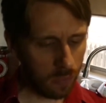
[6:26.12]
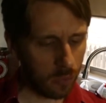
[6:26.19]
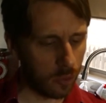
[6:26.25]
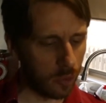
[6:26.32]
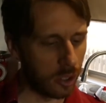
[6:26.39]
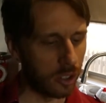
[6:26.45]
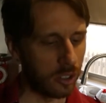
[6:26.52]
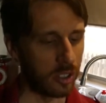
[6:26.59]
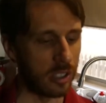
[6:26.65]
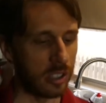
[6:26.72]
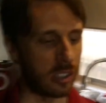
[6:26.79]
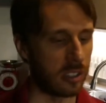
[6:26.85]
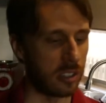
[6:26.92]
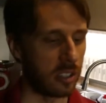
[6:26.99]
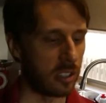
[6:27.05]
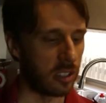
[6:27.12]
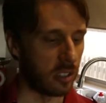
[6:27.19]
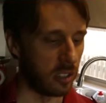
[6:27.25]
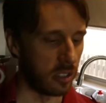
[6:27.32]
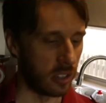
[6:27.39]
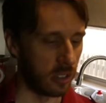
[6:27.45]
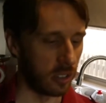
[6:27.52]
Really nice
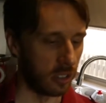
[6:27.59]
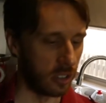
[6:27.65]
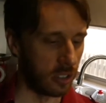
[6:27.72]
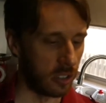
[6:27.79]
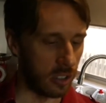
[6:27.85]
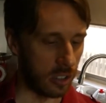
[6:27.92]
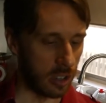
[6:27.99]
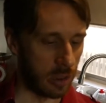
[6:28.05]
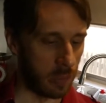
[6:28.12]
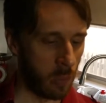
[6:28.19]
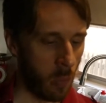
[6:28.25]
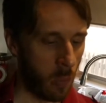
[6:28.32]
consistency on the inside.